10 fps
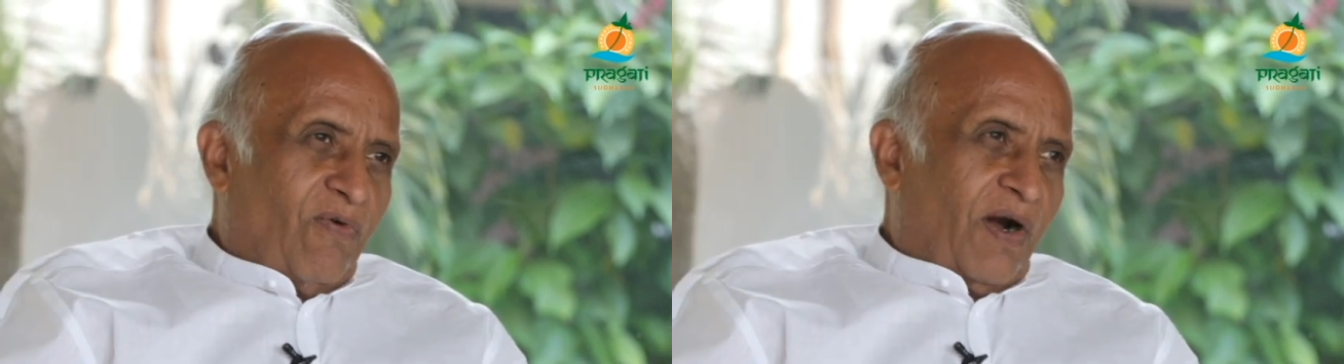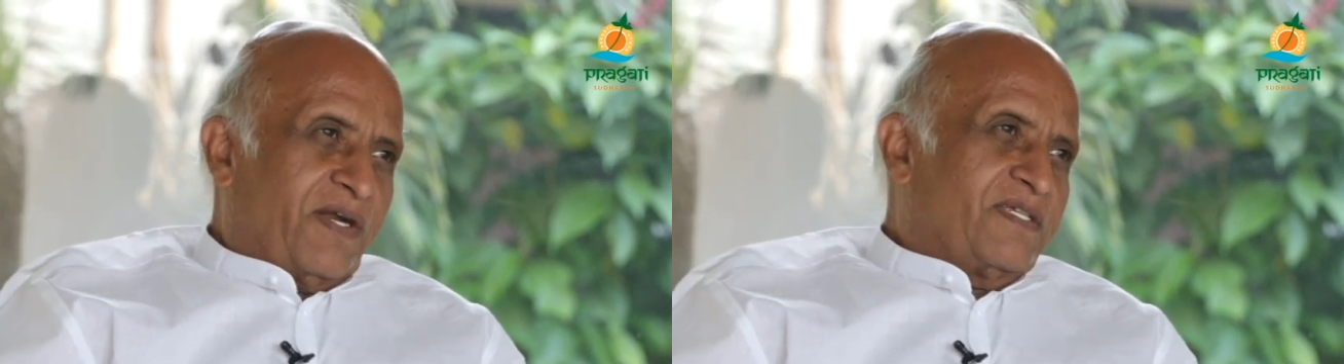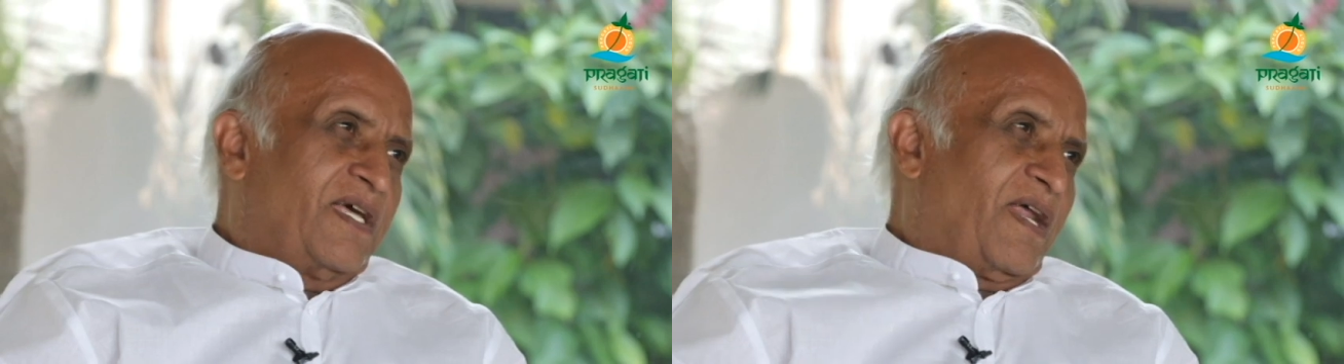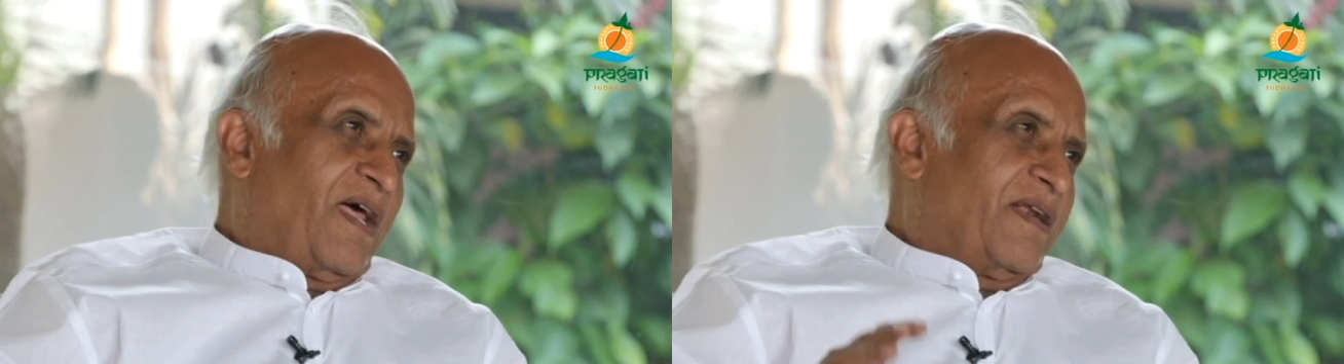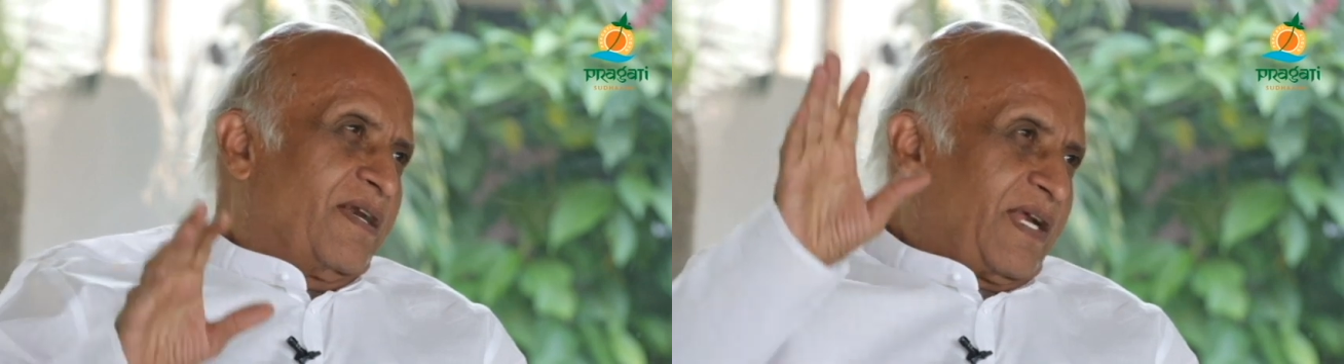what is there
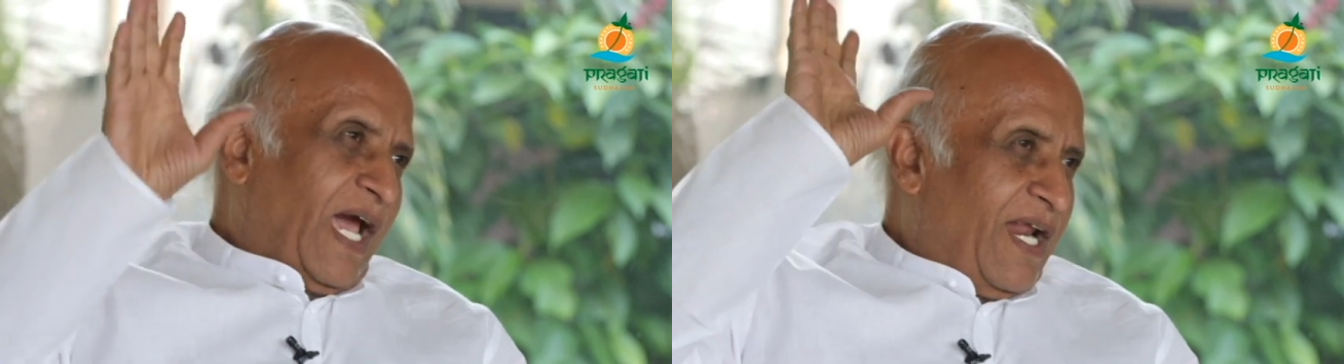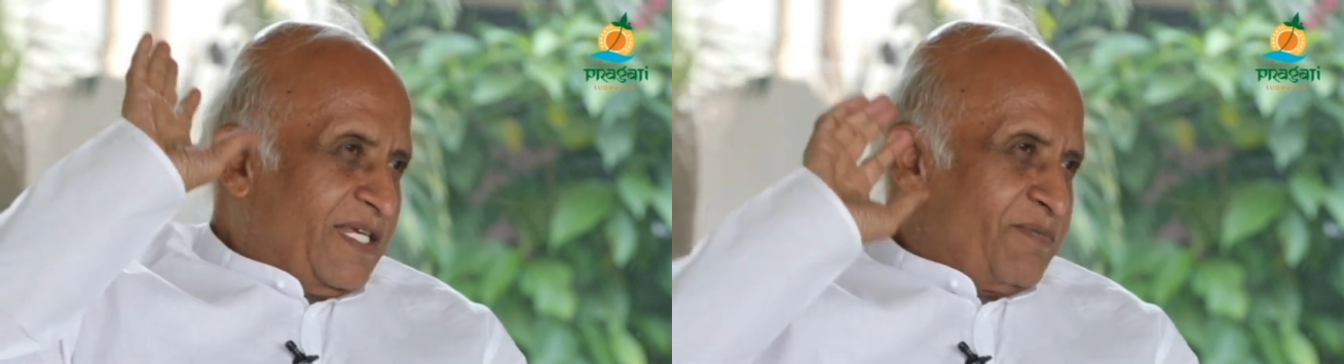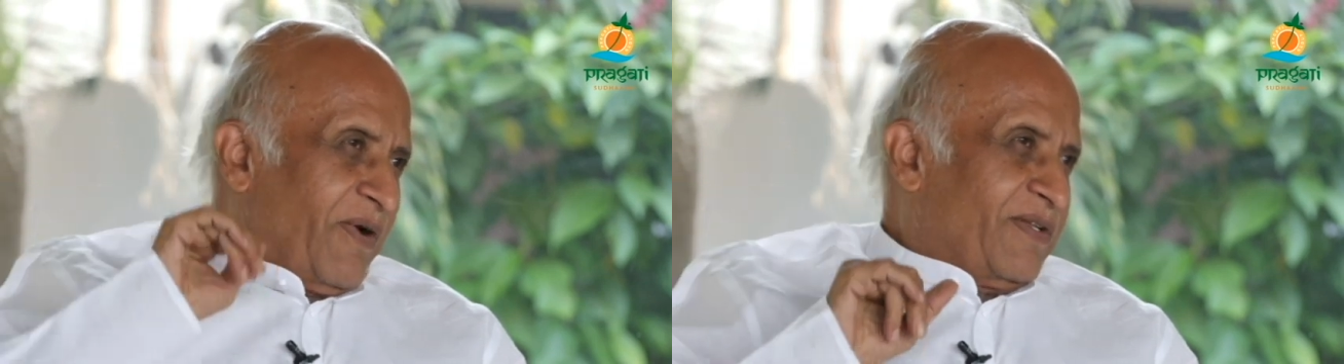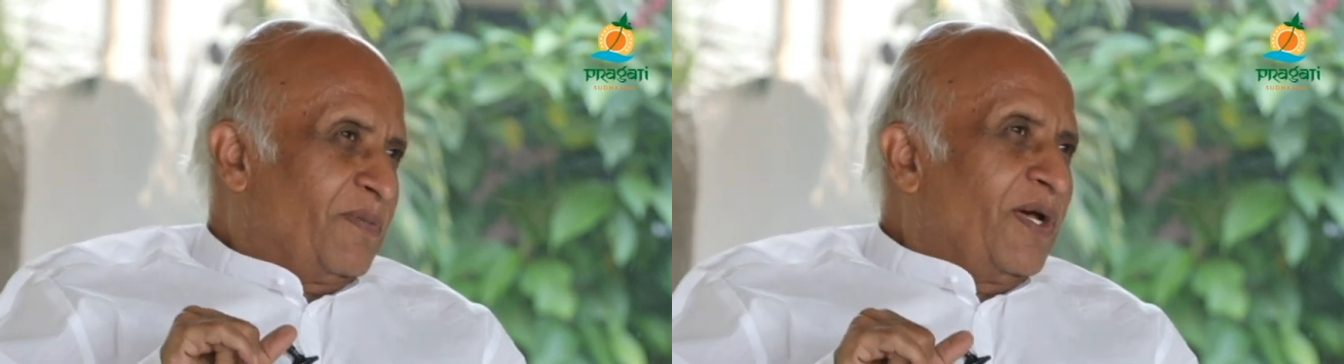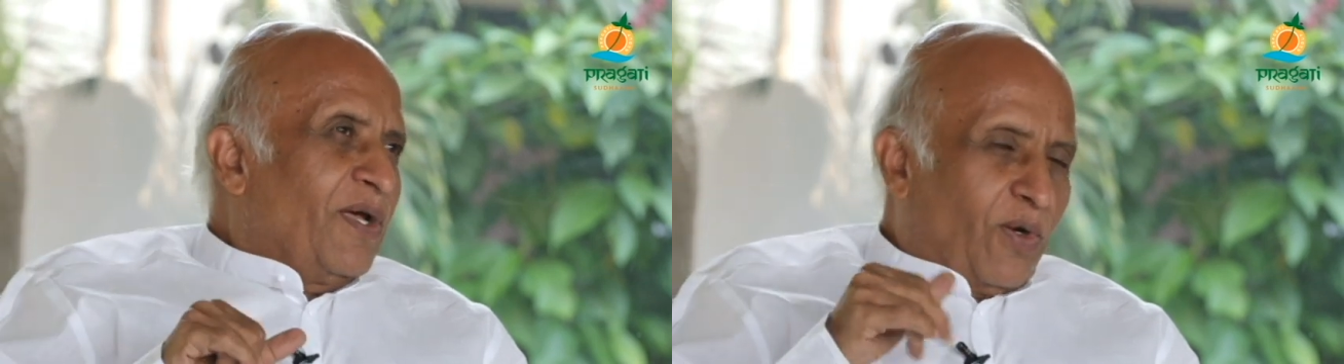on Kailas
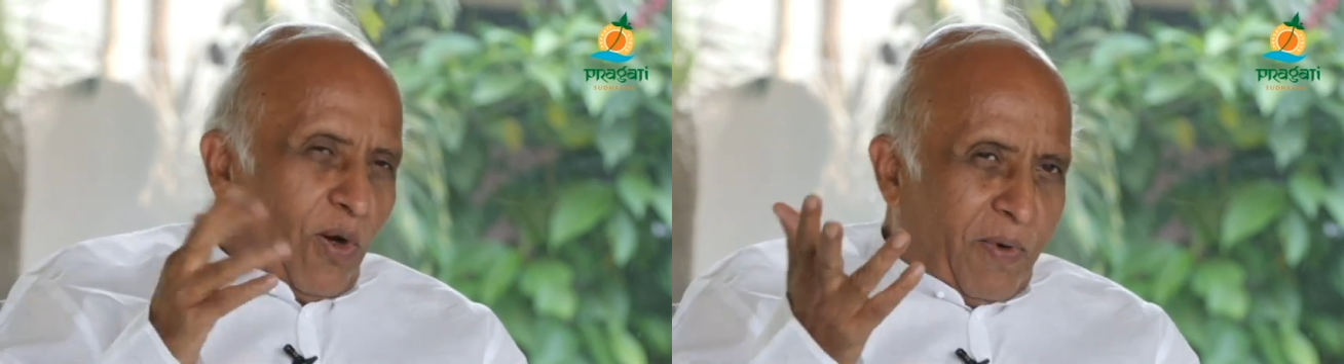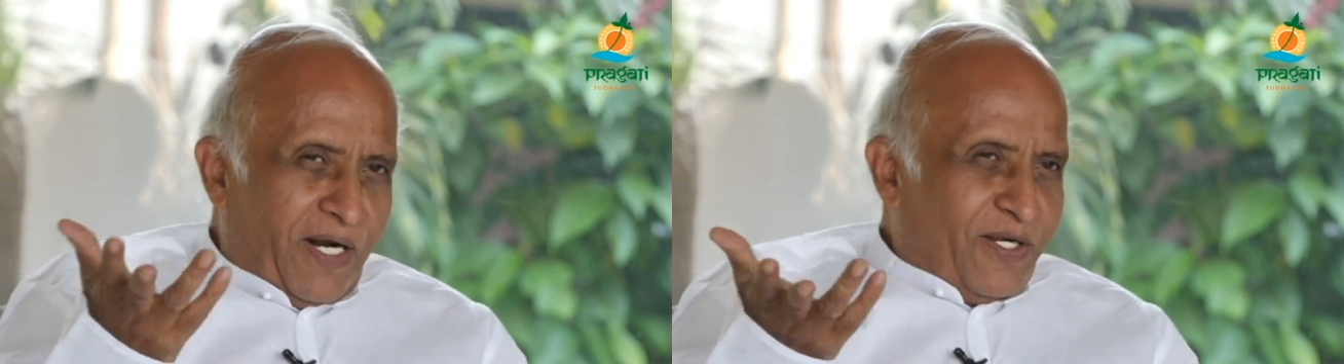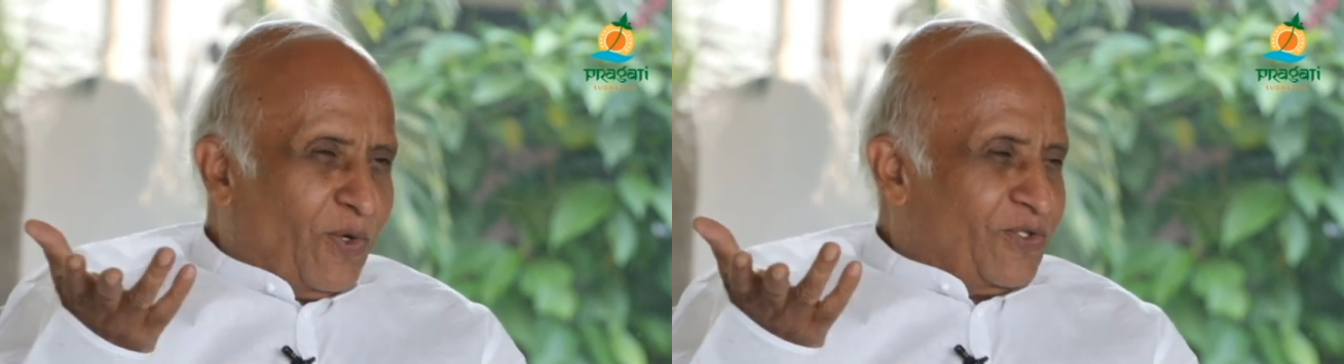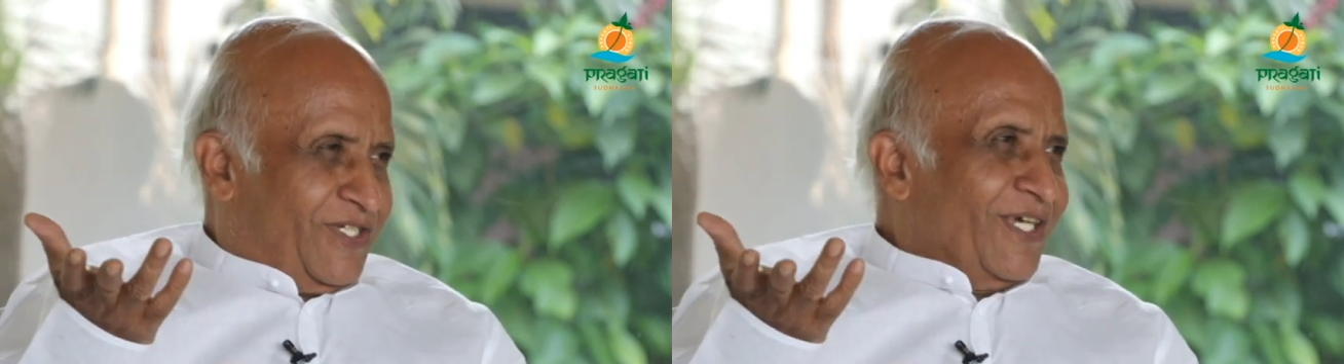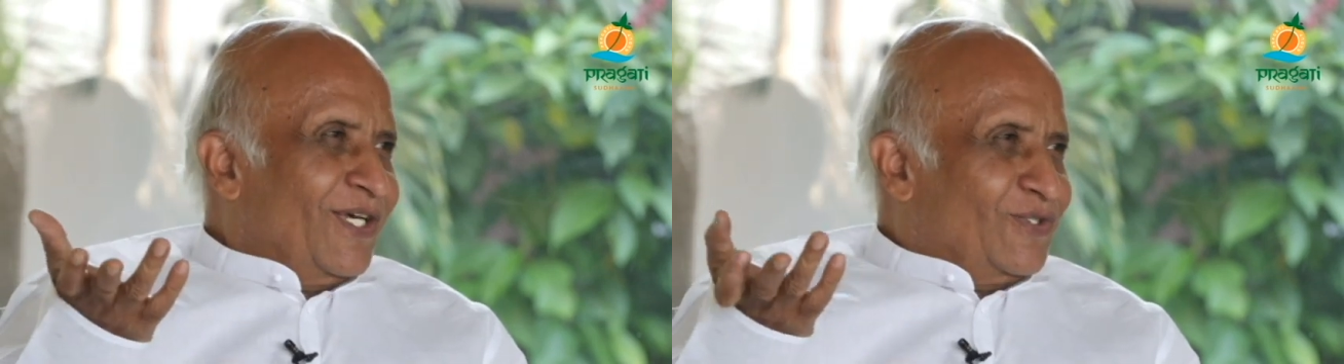Parvatam, nobody knows.